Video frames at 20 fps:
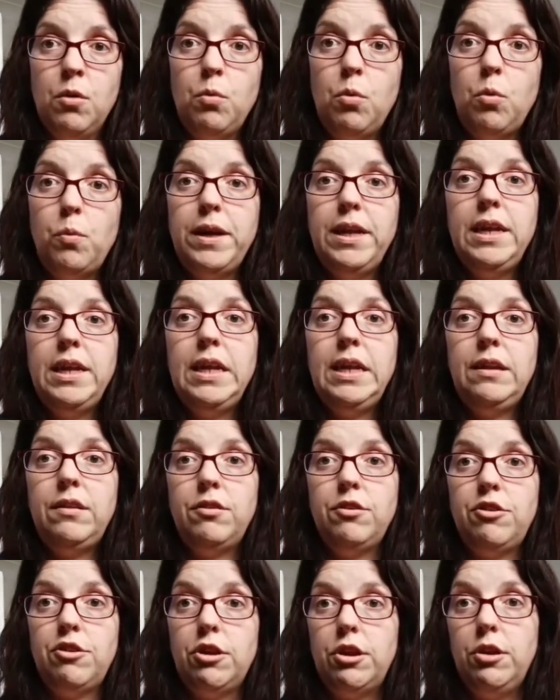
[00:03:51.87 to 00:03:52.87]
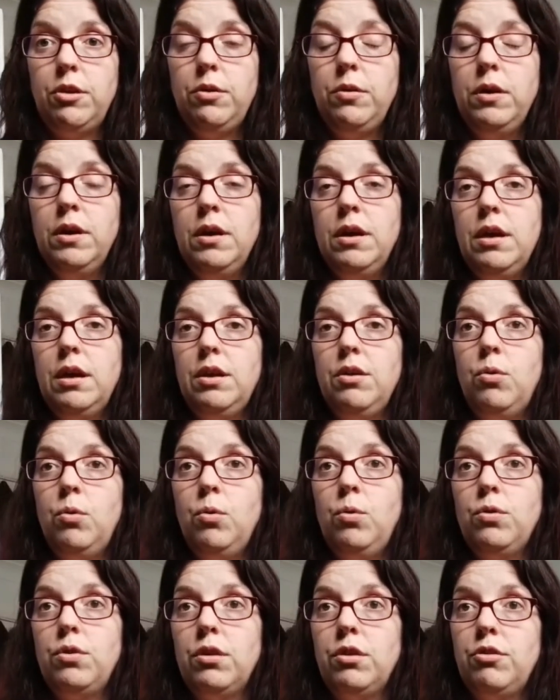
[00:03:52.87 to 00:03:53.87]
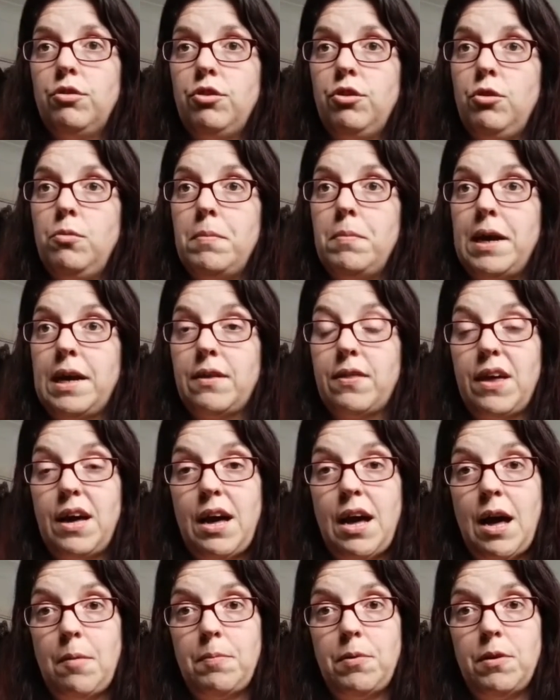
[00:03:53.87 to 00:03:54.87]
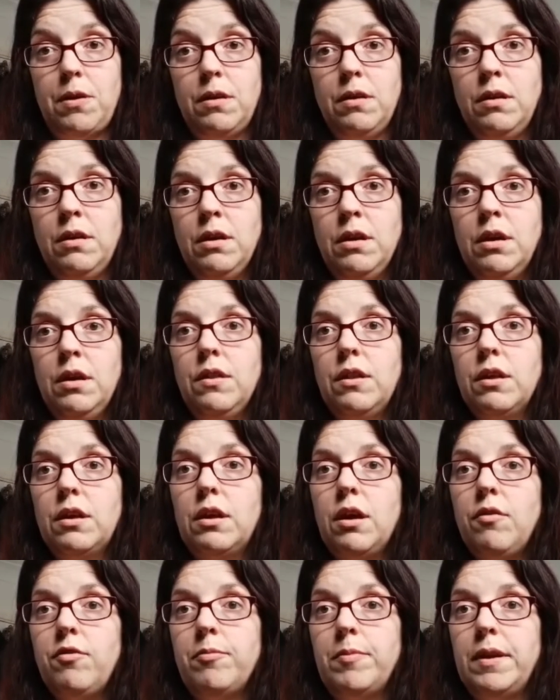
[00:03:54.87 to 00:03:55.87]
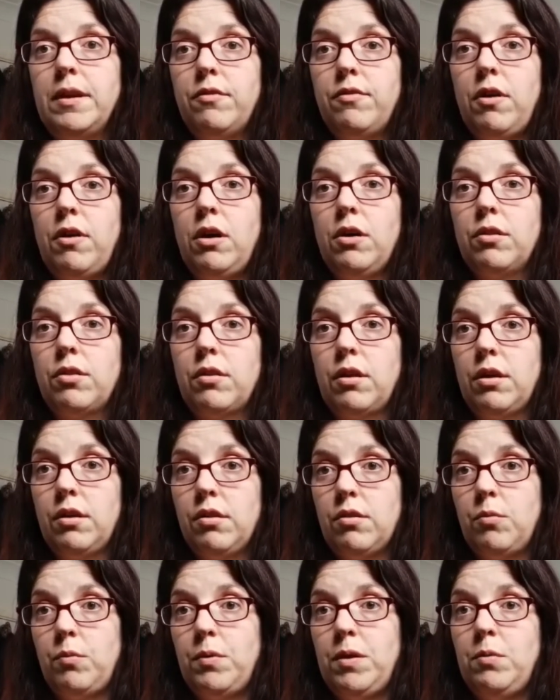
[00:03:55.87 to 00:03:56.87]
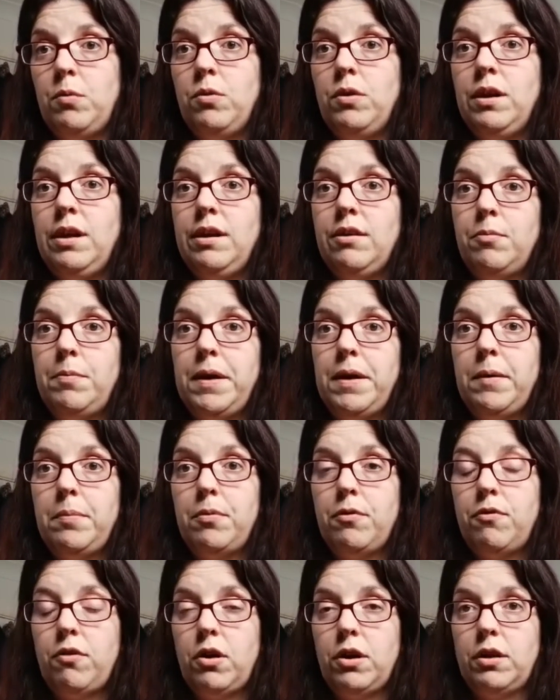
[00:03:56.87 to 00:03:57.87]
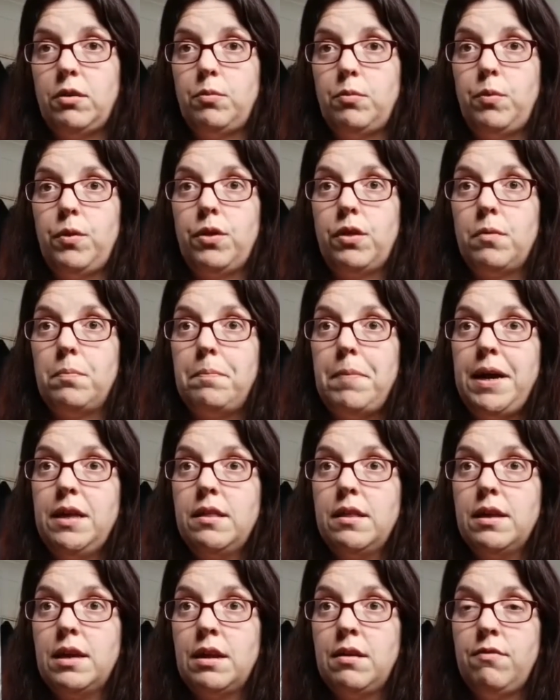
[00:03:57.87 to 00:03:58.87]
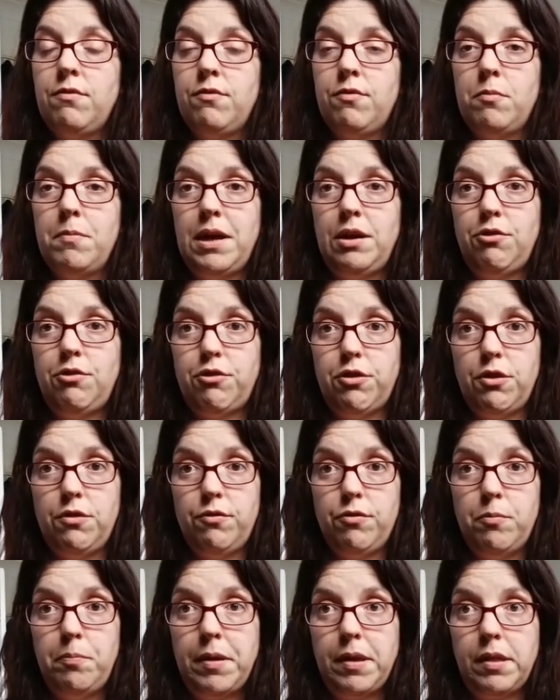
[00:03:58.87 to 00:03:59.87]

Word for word: What we need to do in order to make that happen, the government have asked us that we will need to be provided with some basic information from